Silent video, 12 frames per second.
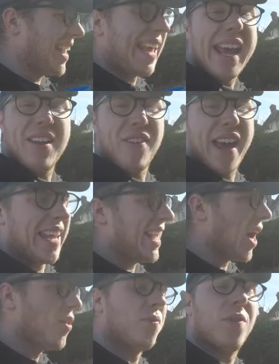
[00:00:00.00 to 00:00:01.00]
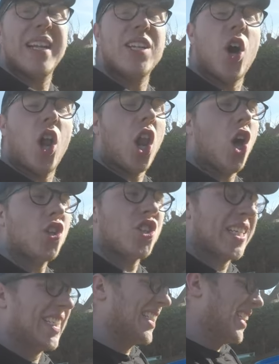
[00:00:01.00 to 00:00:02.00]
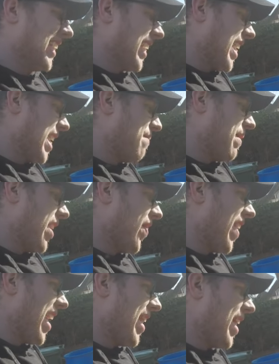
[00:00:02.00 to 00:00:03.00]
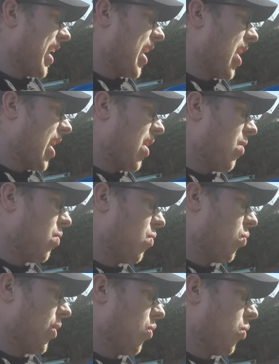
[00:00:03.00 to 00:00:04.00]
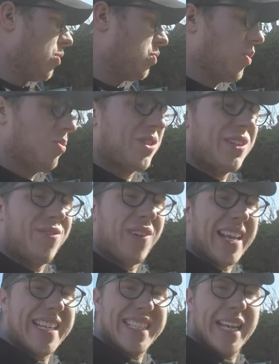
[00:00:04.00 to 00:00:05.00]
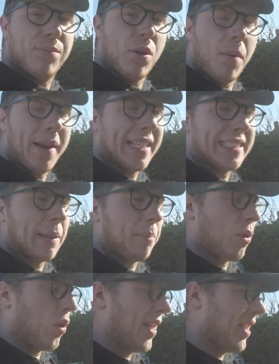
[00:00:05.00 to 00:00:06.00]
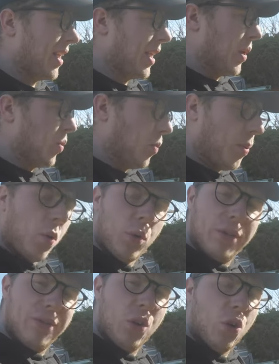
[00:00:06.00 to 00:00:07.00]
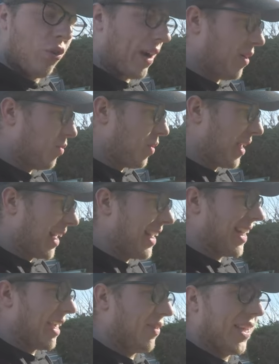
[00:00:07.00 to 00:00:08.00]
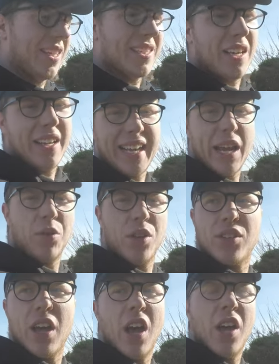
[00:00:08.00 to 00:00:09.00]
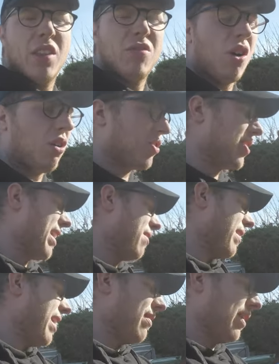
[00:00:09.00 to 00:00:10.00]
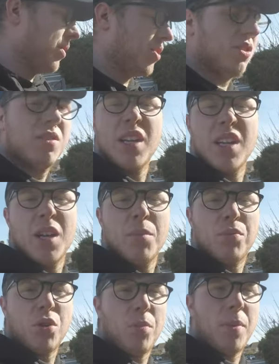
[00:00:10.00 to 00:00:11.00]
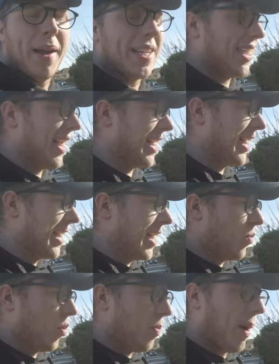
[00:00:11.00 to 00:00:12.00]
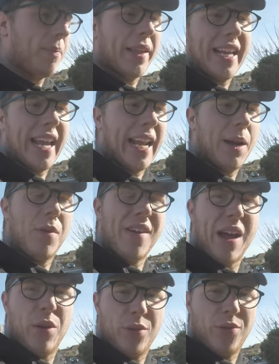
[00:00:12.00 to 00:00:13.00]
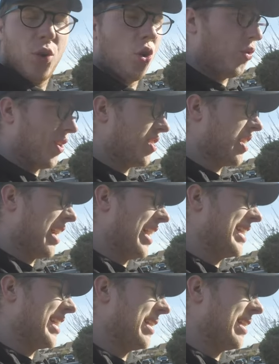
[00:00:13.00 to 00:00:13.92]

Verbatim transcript: if any. Hopefully not a lot, um, and then uh, we'll, we'll we'll deflate it probably at some point. We'll pull the floor out. We'll clean out the inside, get all the dirt and the rocks out, and anything which is problematic. We'll pump the keel up without the floor inside